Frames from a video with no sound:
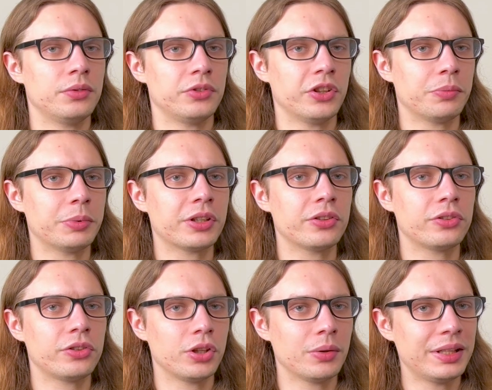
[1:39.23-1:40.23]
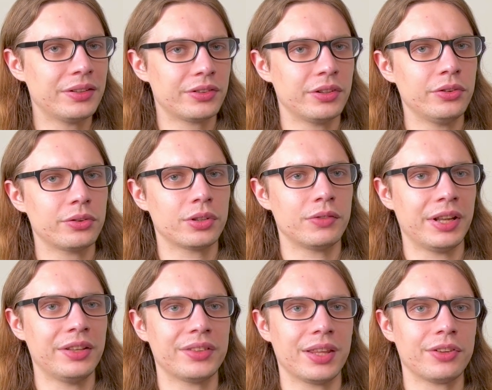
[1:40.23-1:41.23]
Just because two incidents or
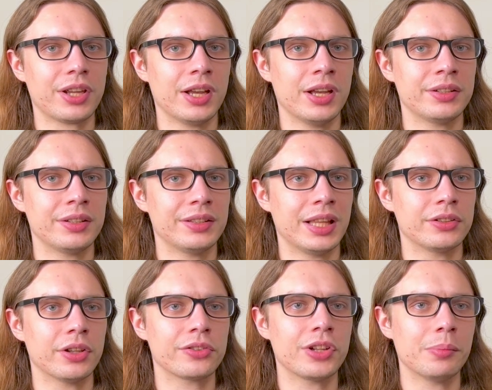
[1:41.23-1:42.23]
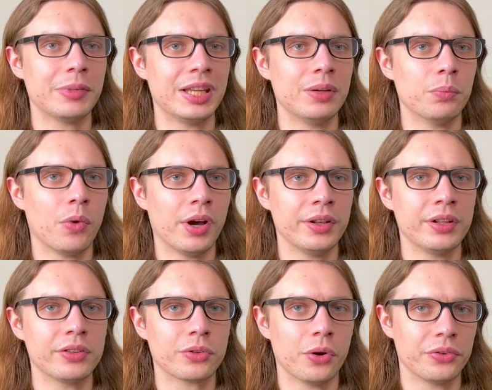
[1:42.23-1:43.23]
events have occurred, that does not mean one
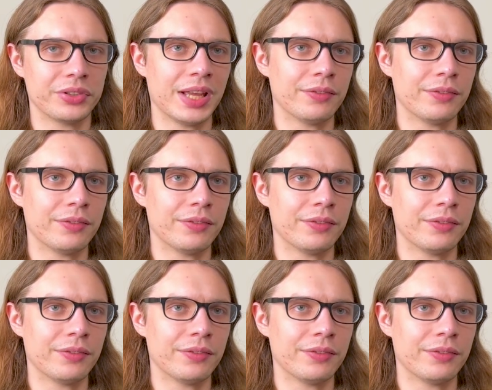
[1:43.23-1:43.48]
has caused the